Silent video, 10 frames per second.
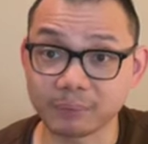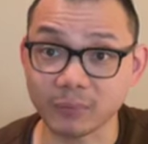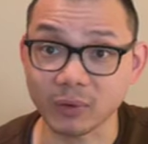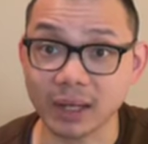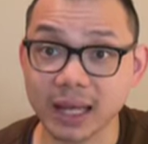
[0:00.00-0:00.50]

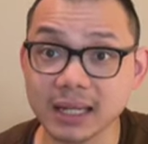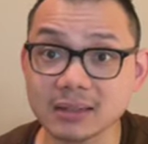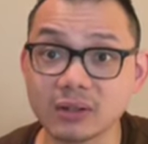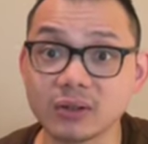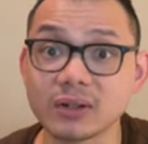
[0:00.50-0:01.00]
Okay,
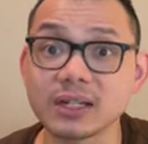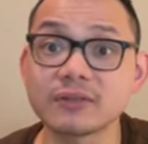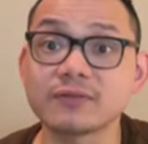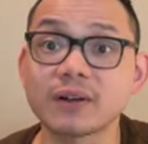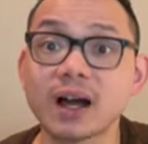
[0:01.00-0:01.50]
so you need to
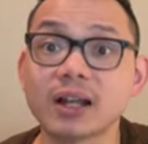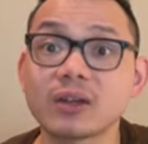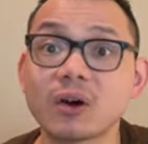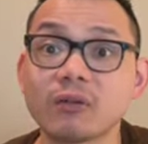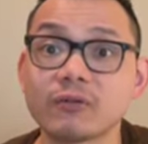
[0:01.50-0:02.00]
find
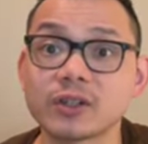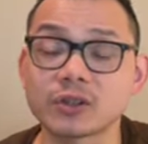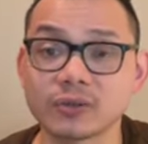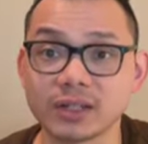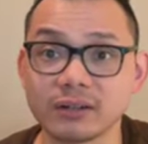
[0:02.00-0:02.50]
your
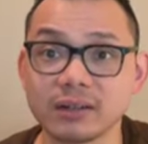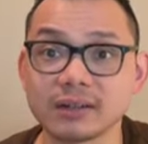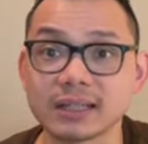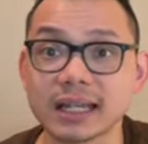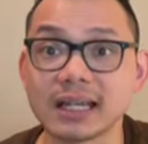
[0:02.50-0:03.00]
official
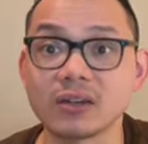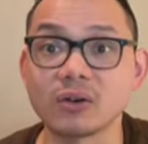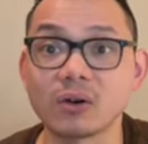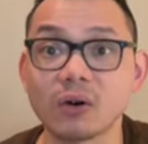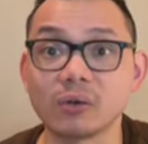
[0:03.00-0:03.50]
dealers in
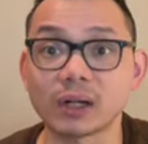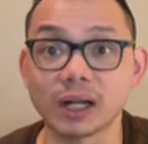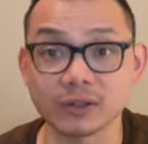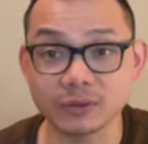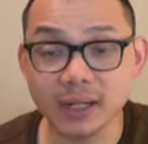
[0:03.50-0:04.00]
your own
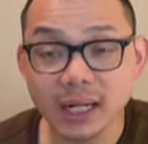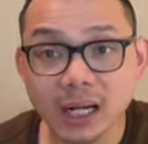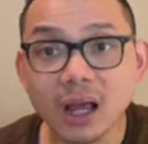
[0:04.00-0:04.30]
country,